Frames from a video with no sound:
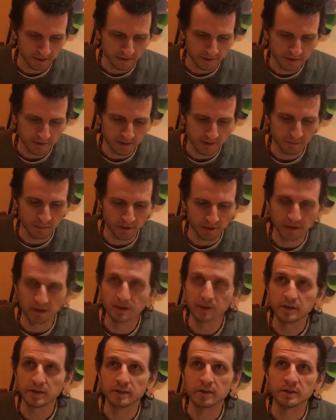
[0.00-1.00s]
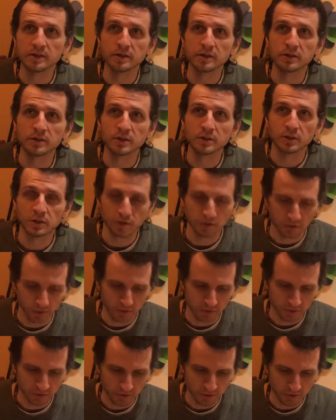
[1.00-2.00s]
Similarly,
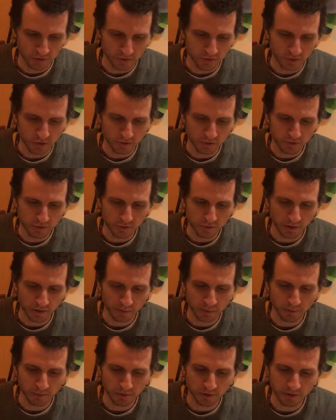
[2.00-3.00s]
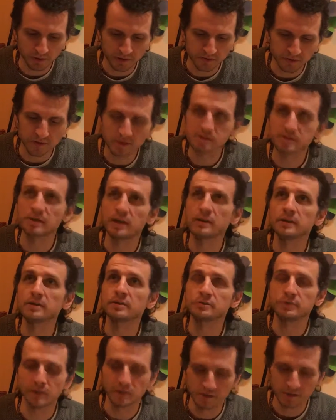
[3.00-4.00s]
those who are poor in
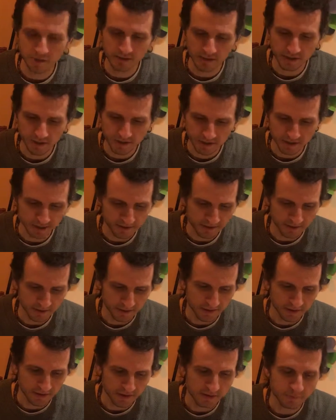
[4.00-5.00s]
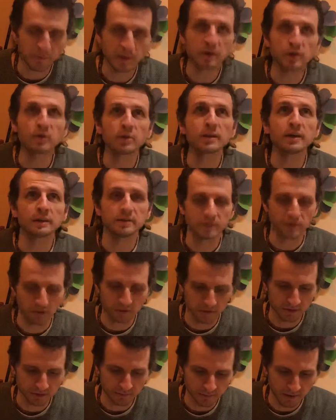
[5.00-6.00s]
transcendental realization speculate
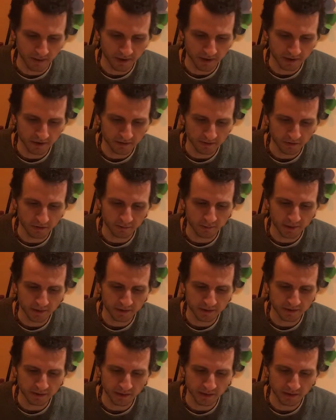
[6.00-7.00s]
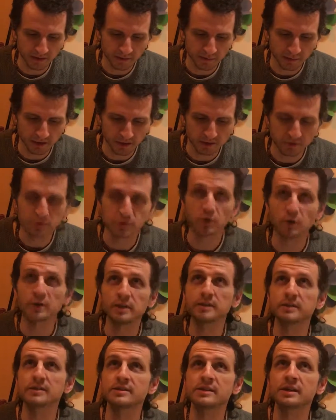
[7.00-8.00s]
on the mind or meditate by
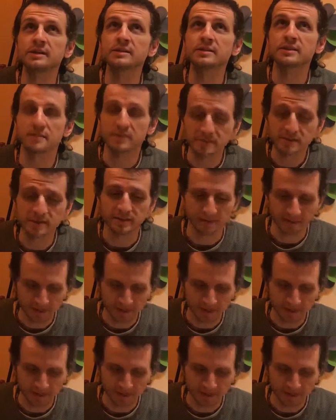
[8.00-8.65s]
controlling the senses.